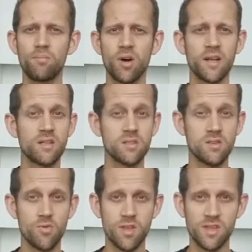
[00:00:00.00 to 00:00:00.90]
brain doesn't
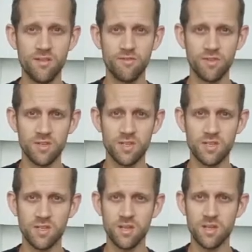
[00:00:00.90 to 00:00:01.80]
know the
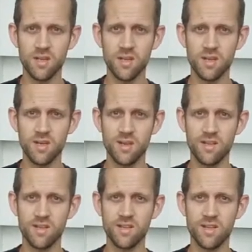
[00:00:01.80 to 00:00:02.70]
difference,
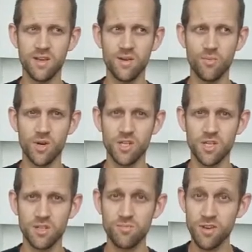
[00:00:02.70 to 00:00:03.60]
which
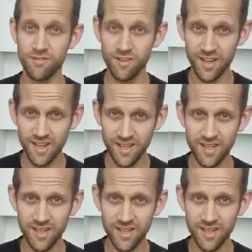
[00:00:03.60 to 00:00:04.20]
is pretty funny,